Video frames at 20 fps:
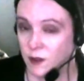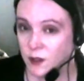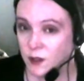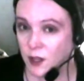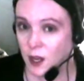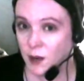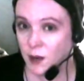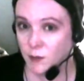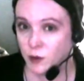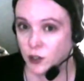
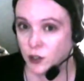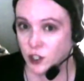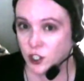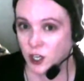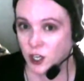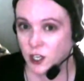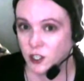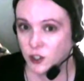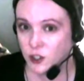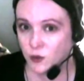I
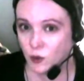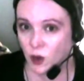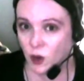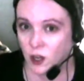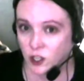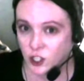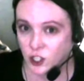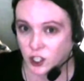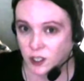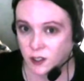appreciate you
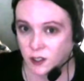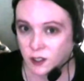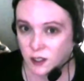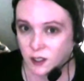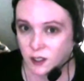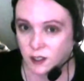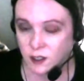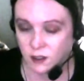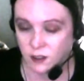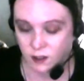watching.
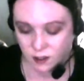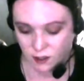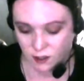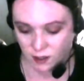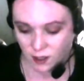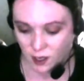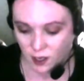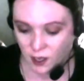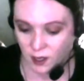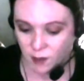
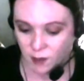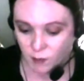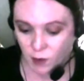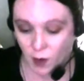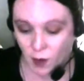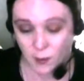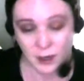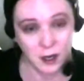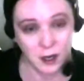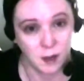
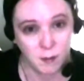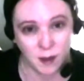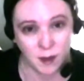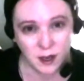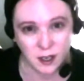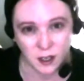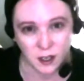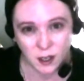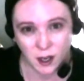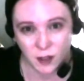Probably going to
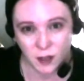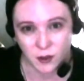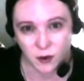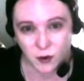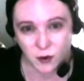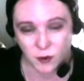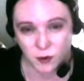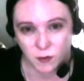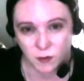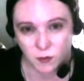make
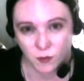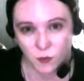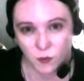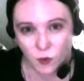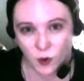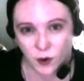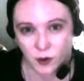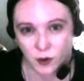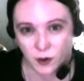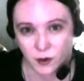another
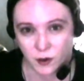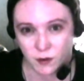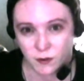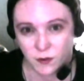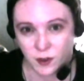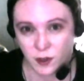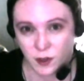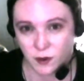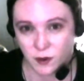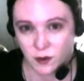one or
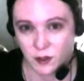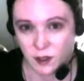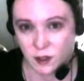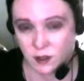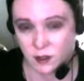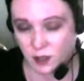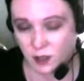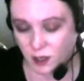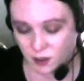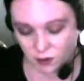few of
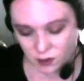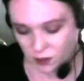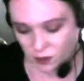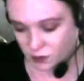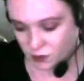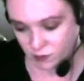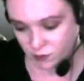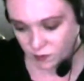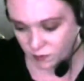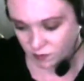these. I don't
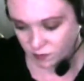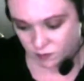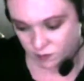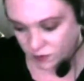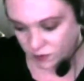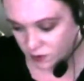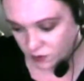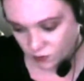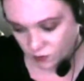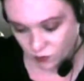know
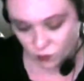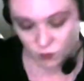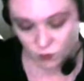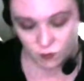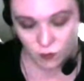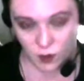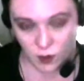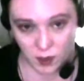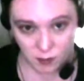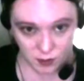
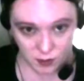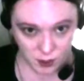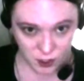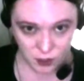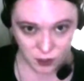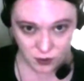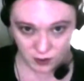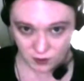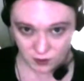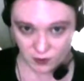what I'm going to
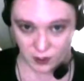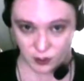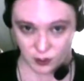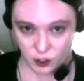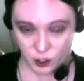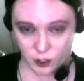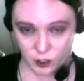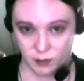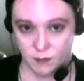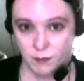do in the
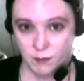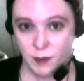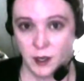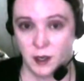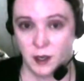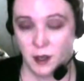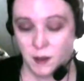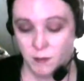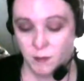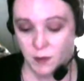future.
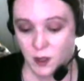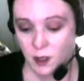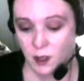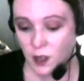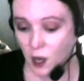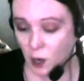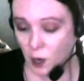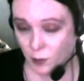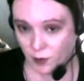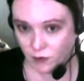But
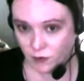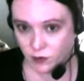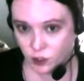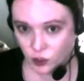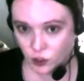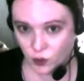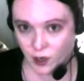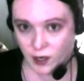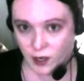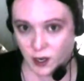hope you've
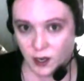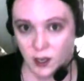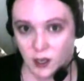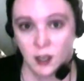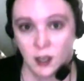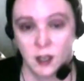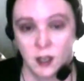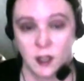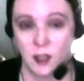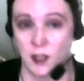enjoyed it.
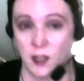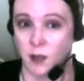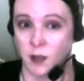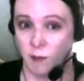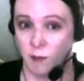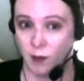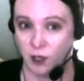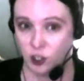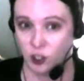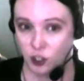
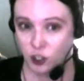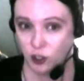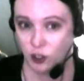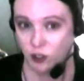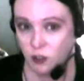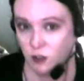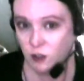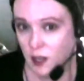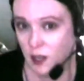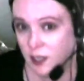Make sure
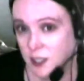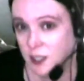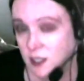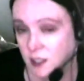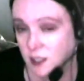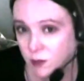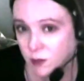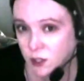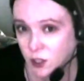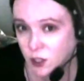to like and
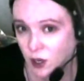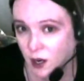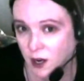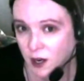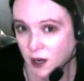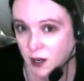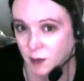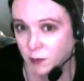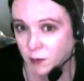subscribe.